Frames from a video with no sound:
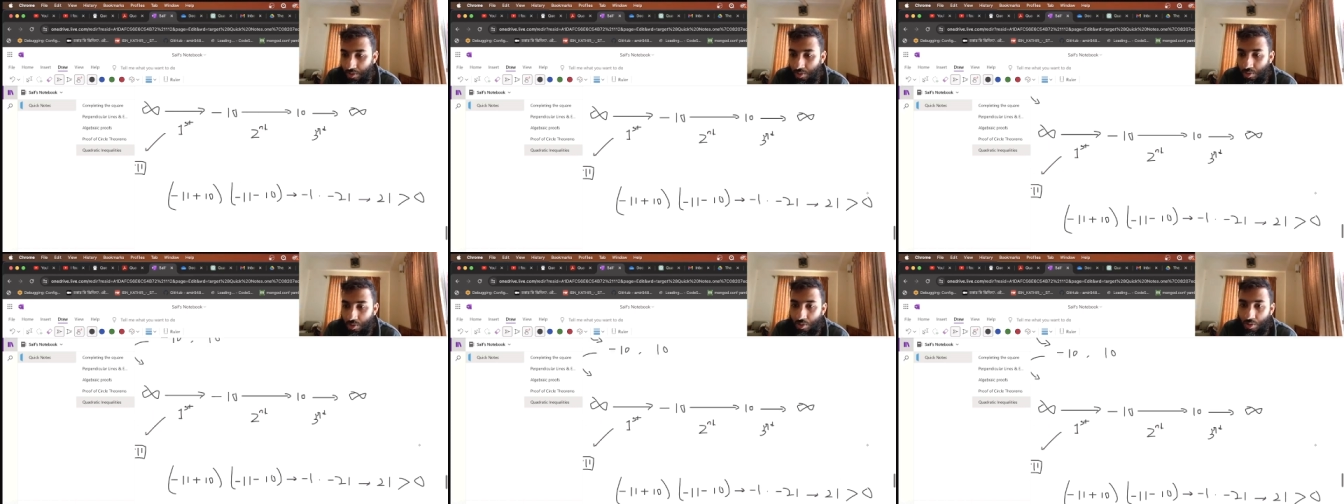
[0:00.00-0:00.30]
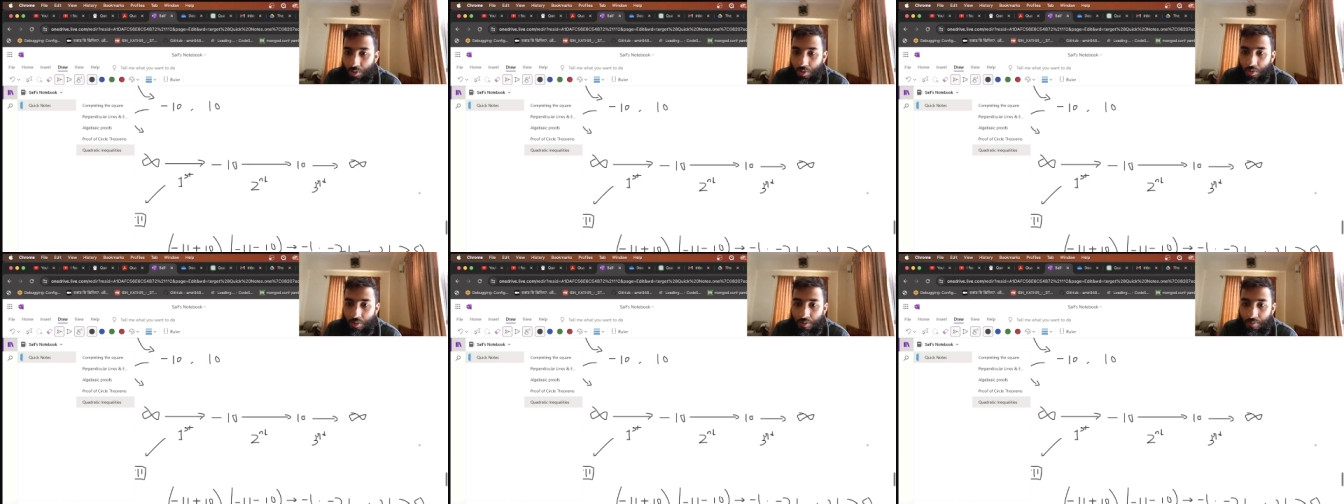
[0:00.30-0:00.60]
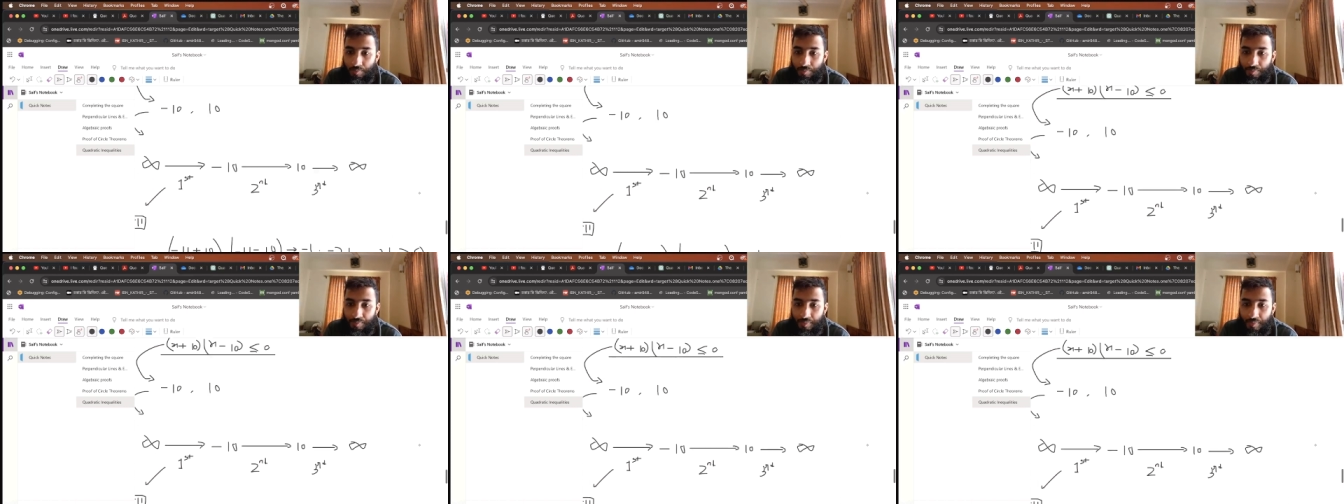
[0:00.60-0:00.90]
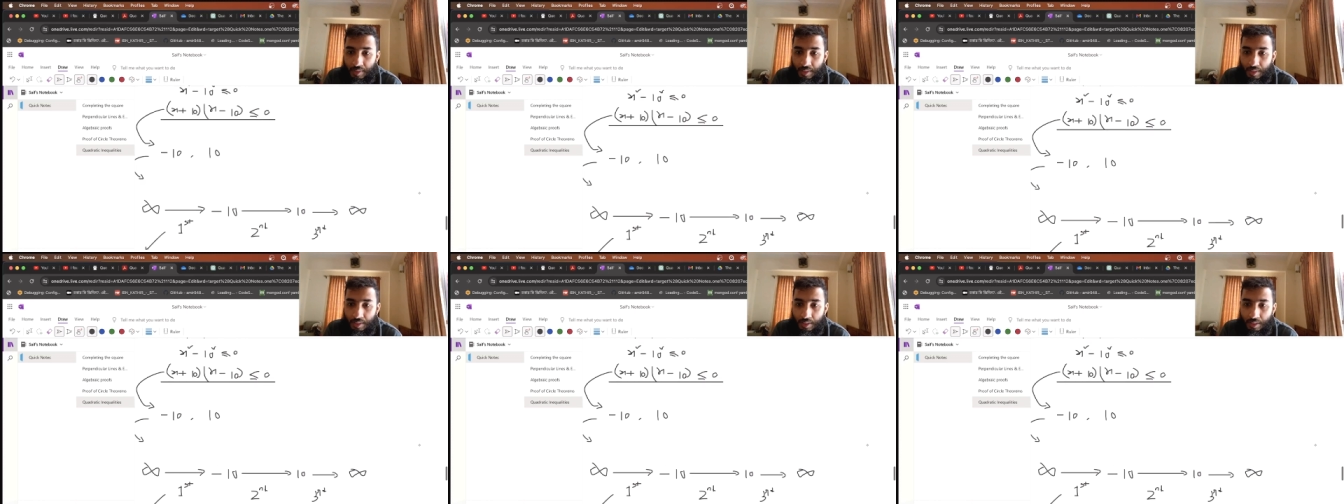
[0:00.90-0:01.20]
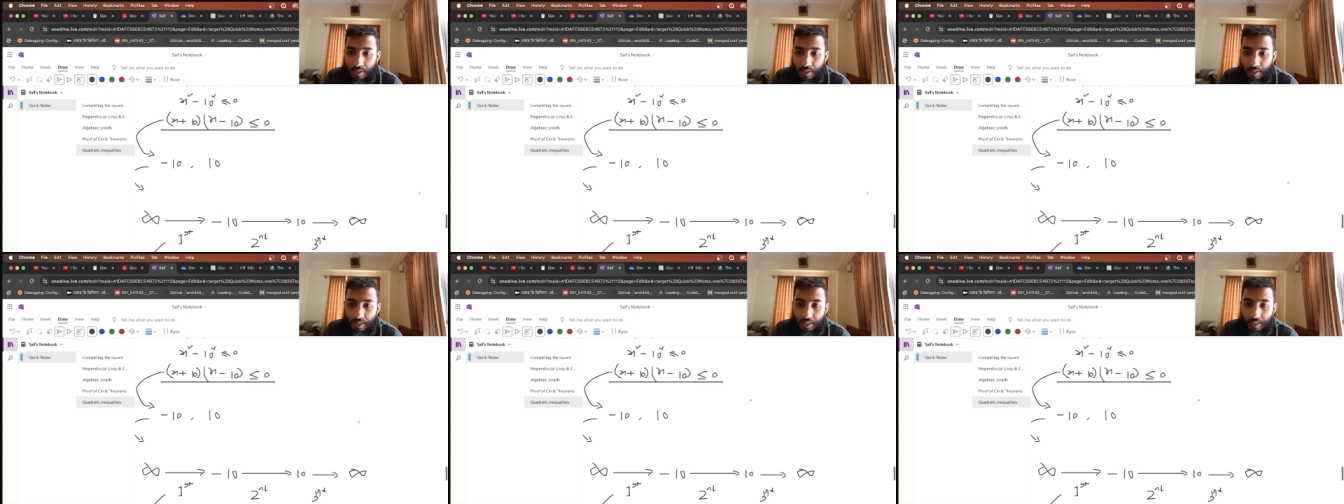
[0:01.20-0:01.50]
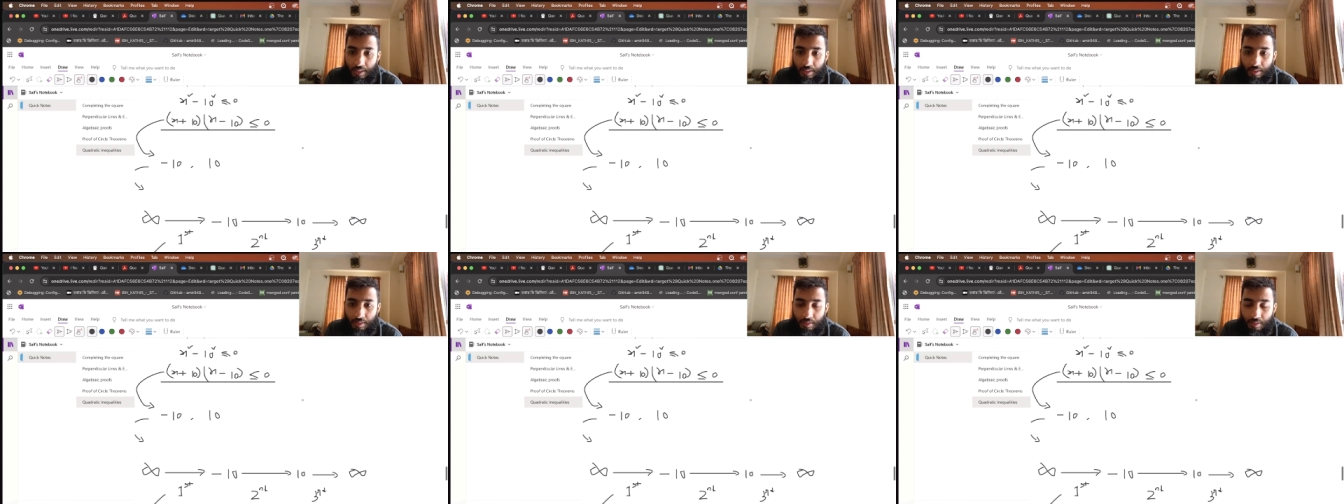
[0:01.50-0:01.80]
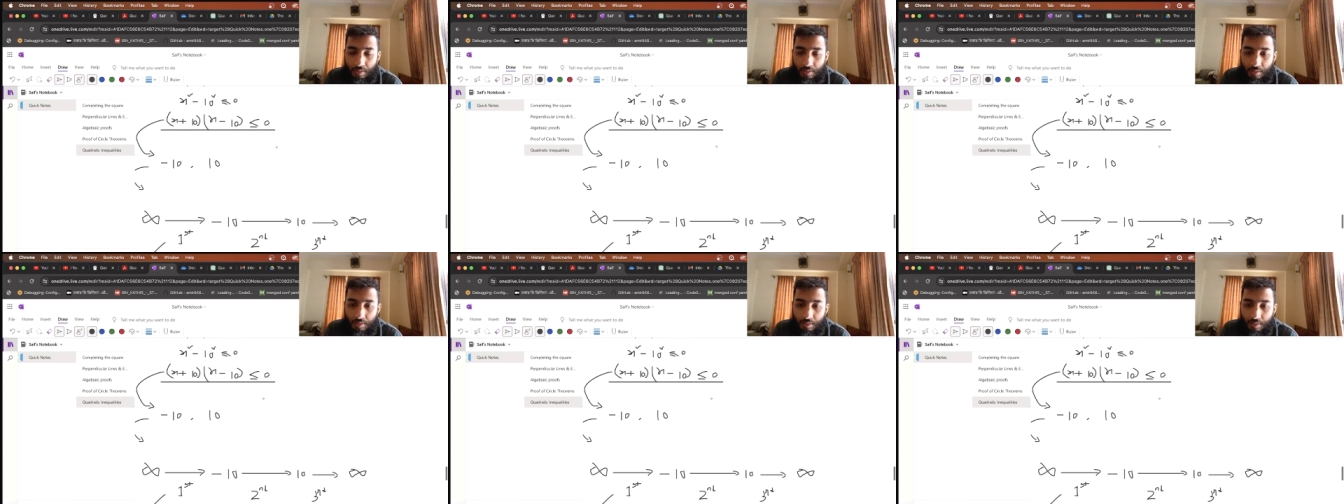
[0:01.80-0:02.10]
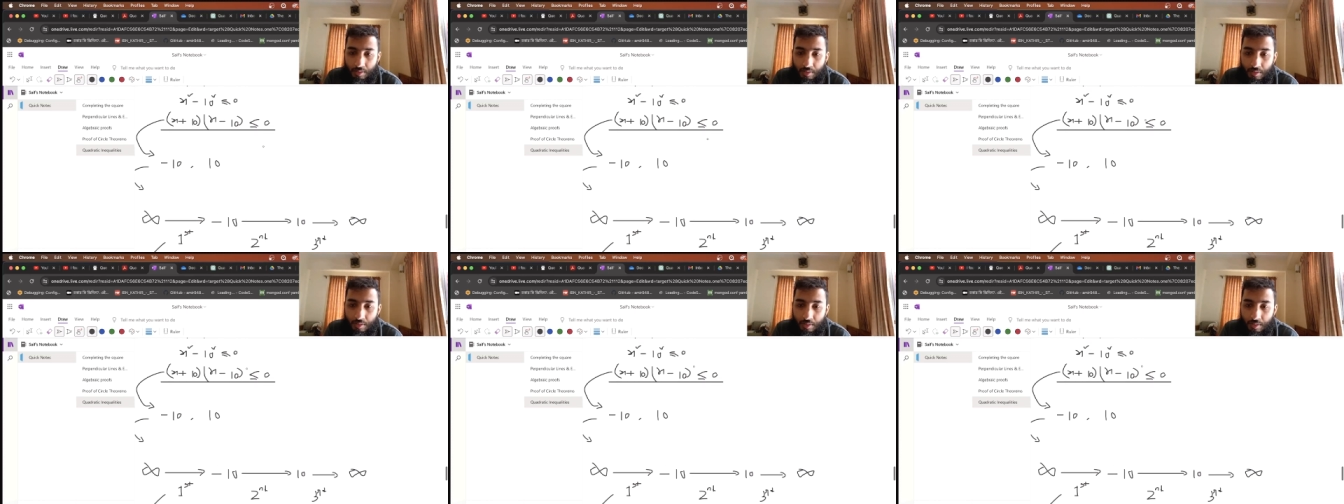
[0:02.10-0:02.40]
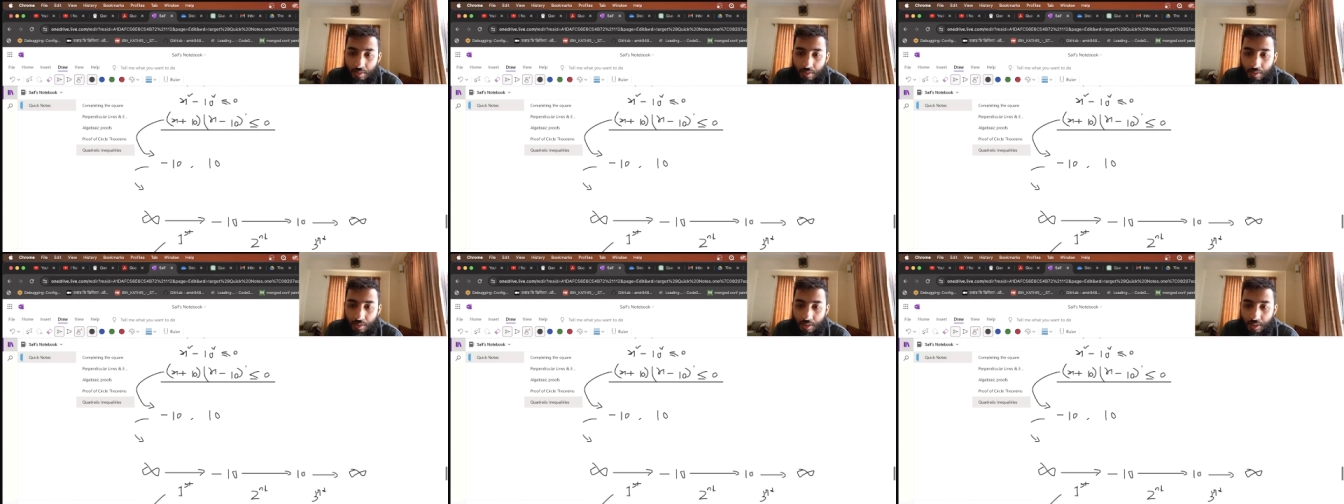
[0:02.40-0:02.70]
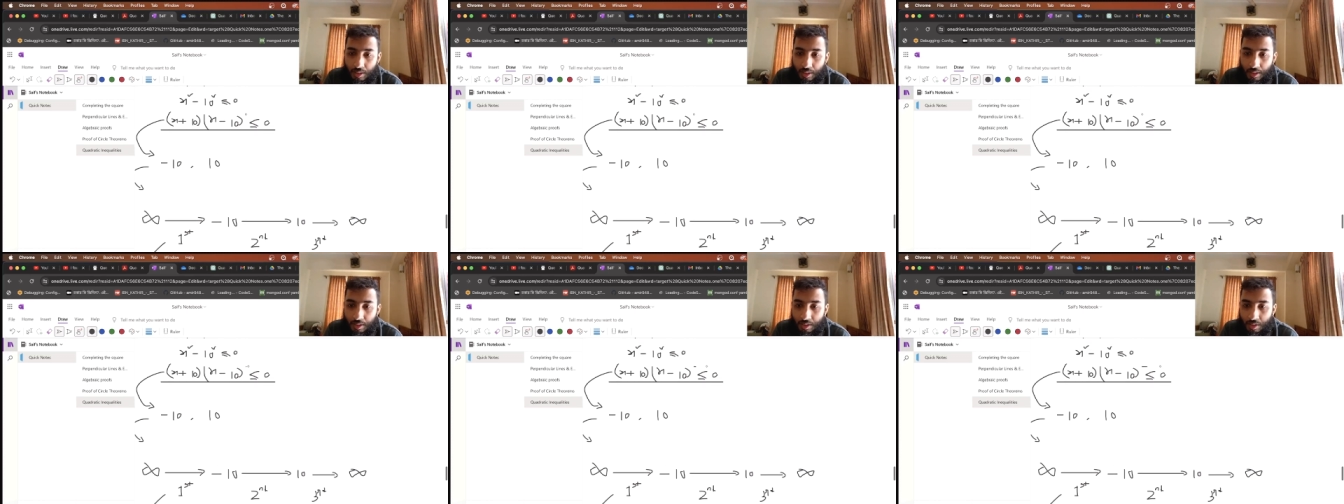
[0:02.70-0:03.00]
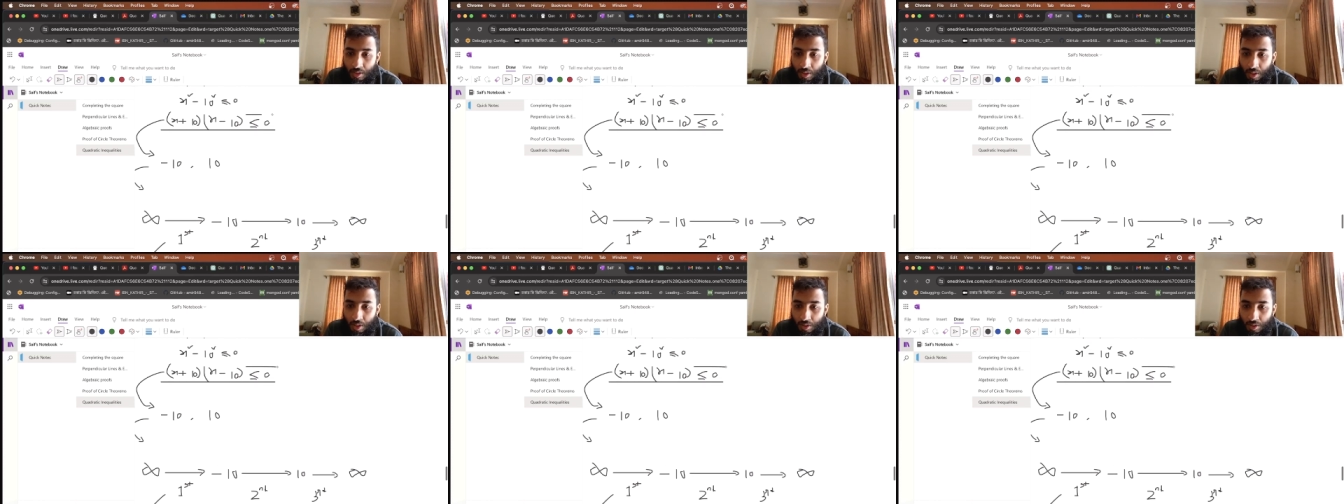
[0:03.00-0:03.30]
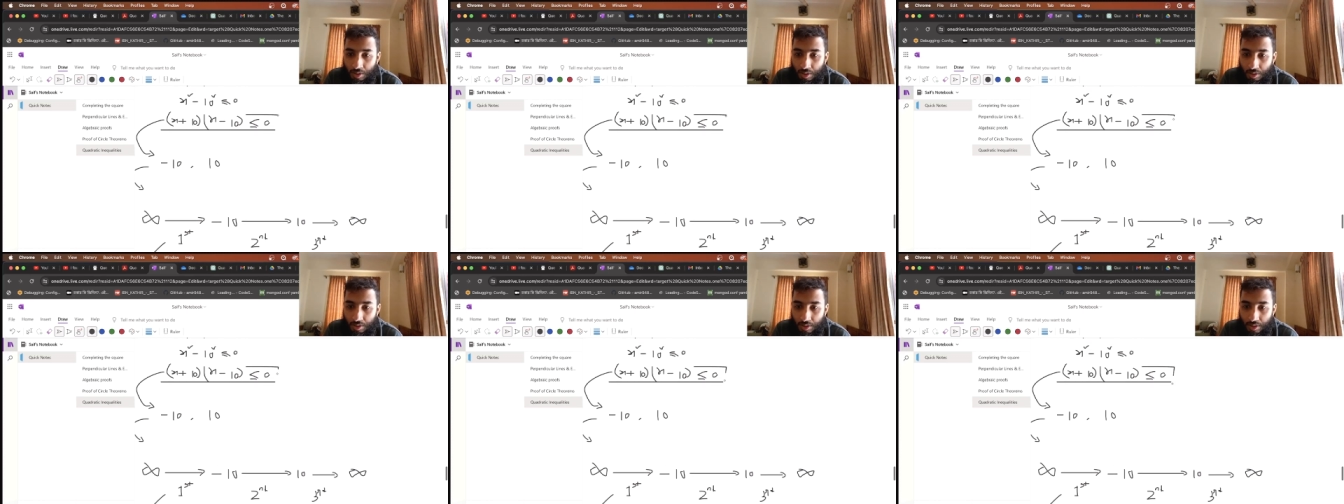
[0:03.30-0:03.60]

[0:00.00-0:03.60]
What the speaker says: So it does not